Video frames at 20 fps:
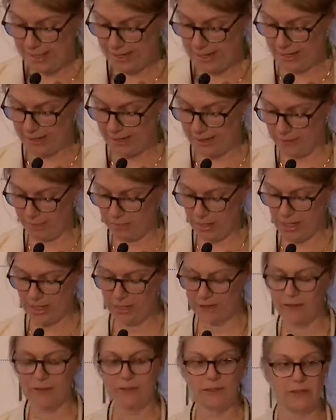And I
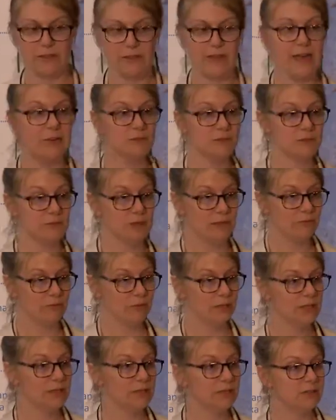think that was made
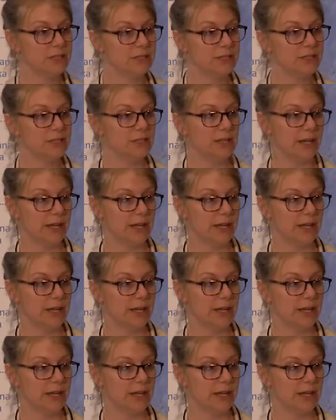really clear